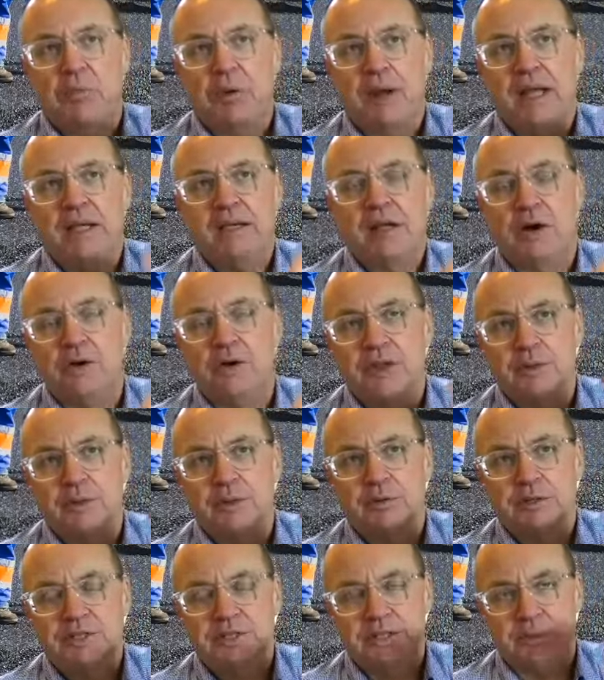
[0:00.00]
but I know
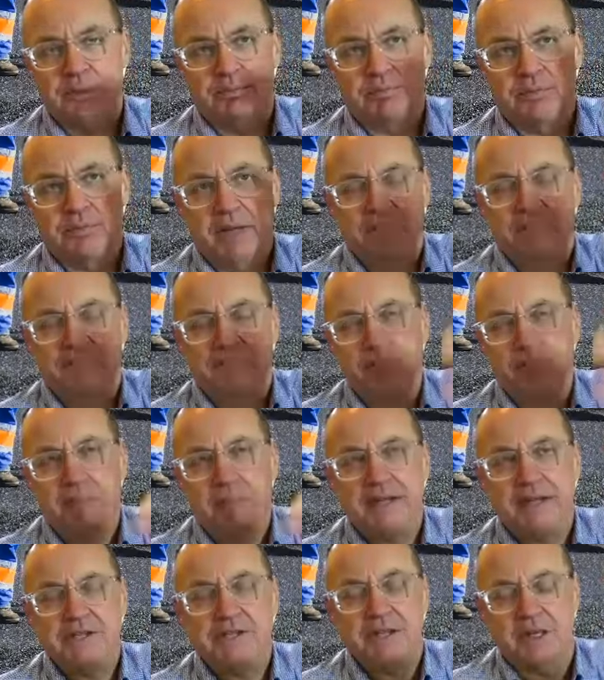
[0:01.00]
there was some
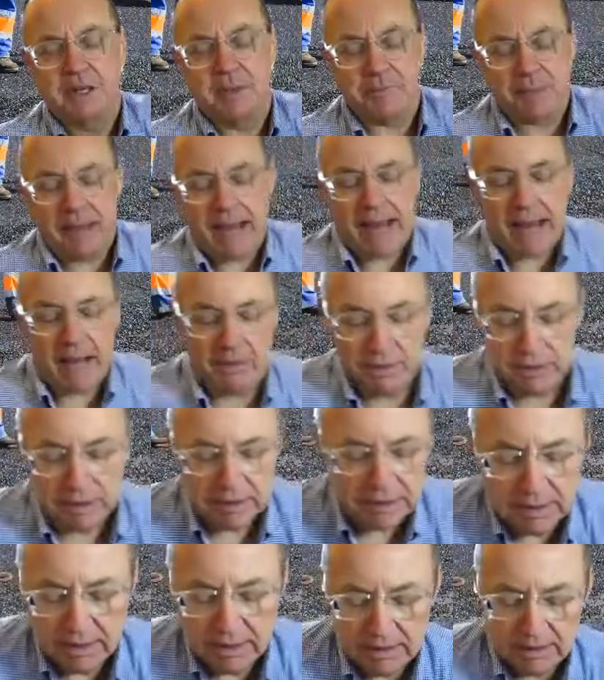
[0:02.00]
information about
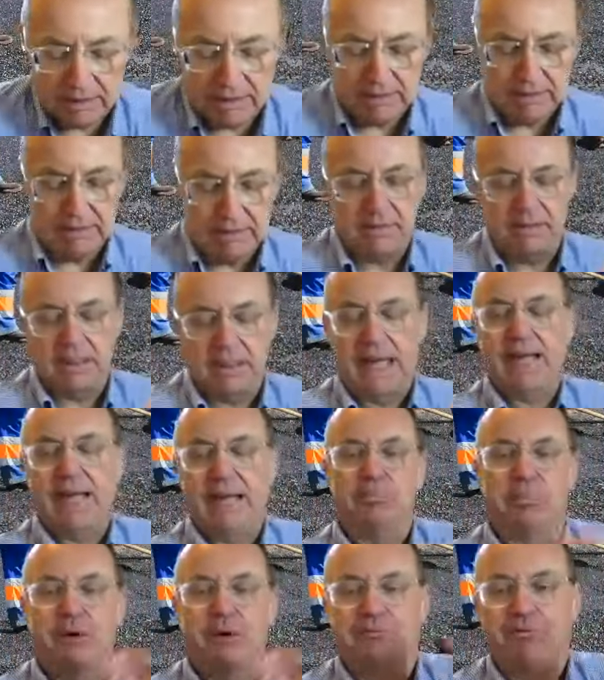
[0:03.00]

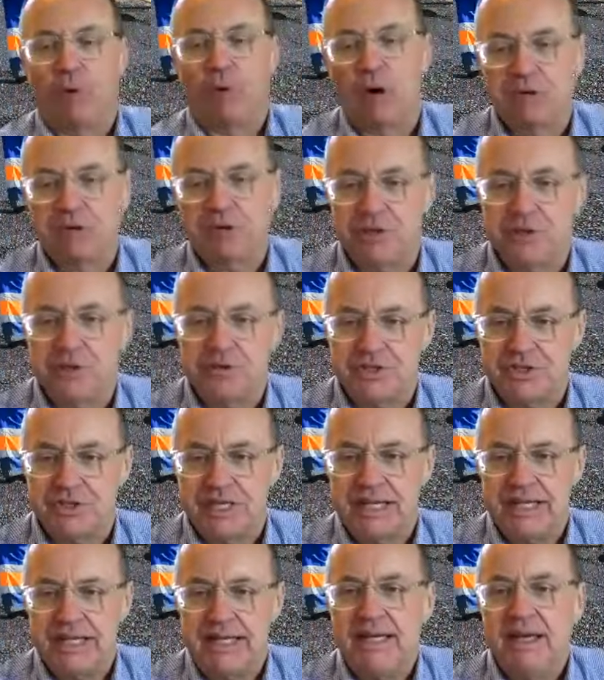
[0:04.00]
like before
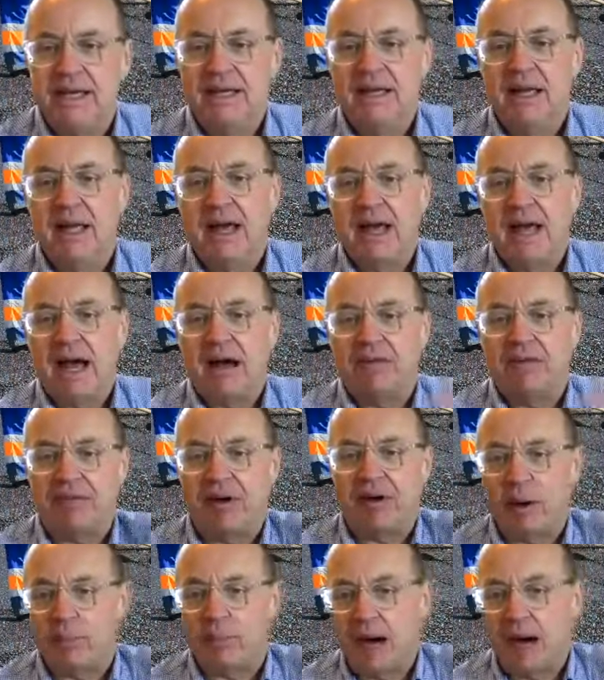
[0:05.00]
2C, how
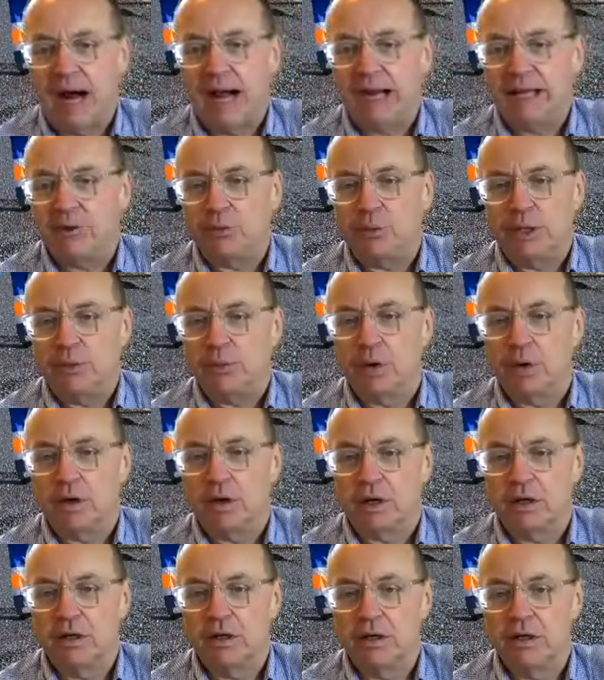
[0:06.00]
far behind we
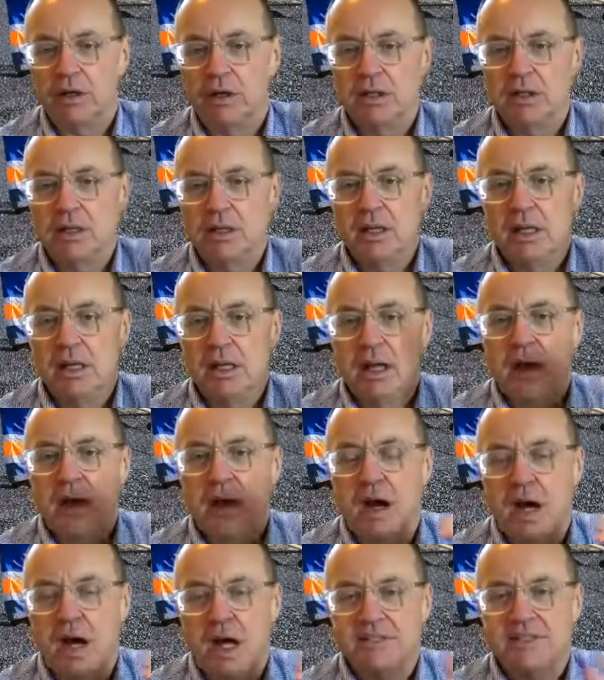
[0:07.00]
were
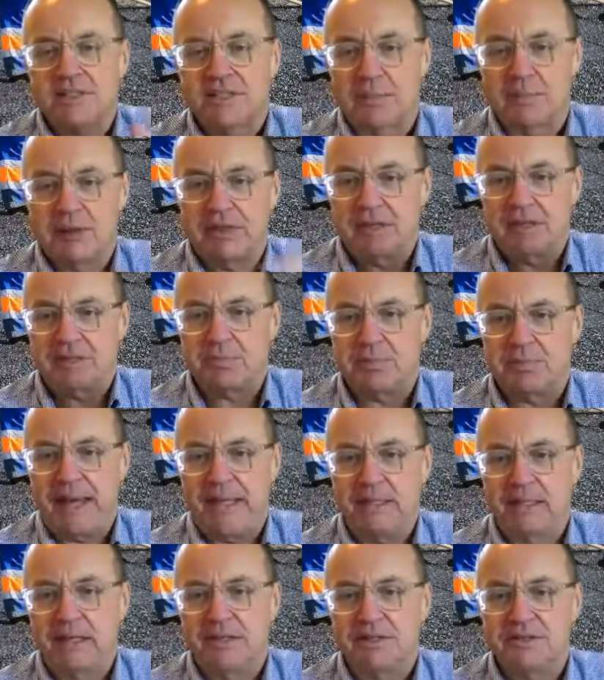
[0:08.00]
on some of this
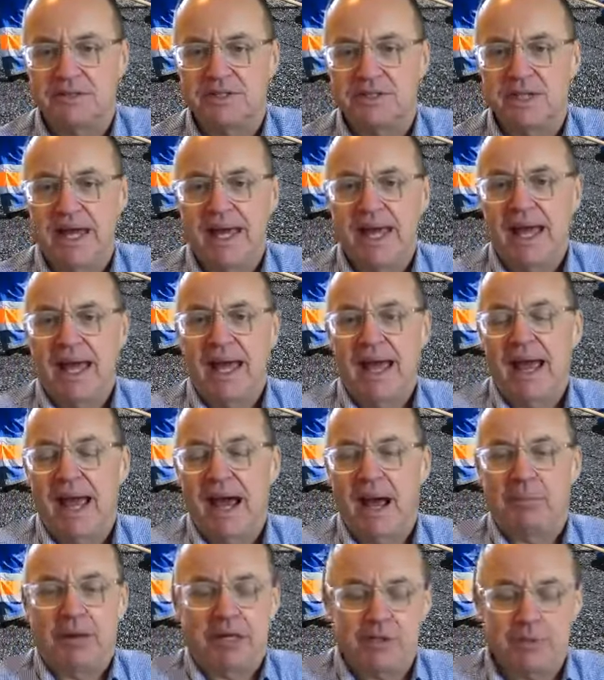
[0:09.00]
maintenance,
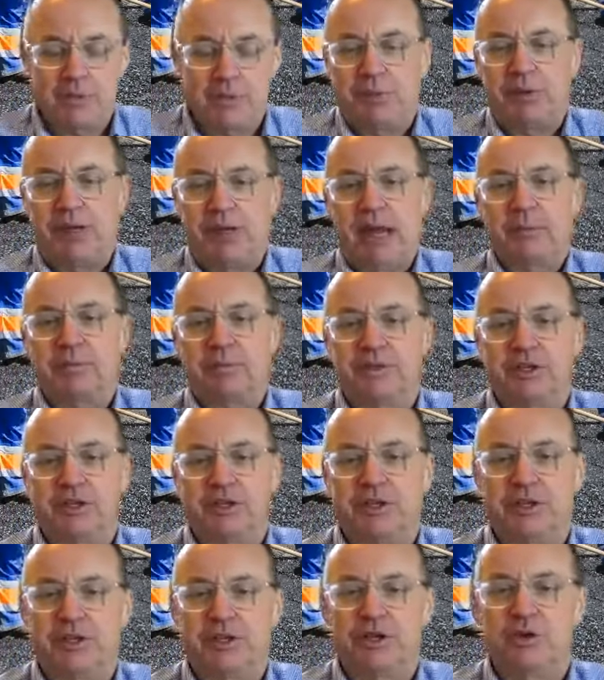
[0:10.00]
how much we've been able to
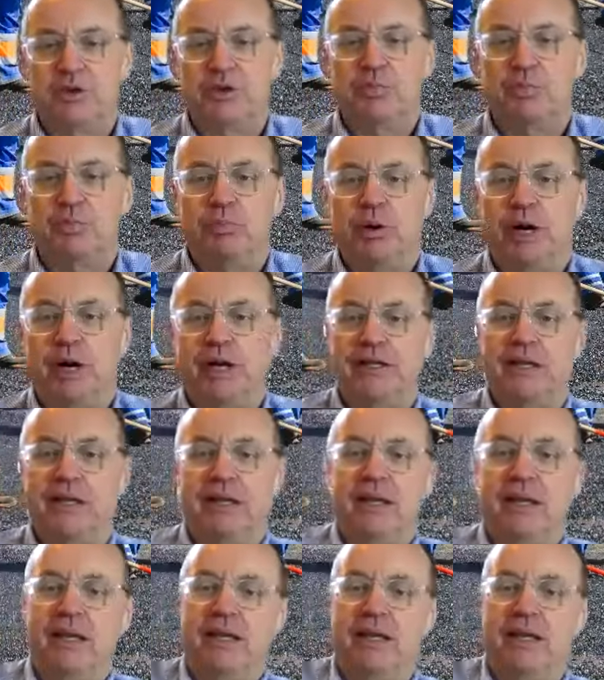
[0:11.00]
do, but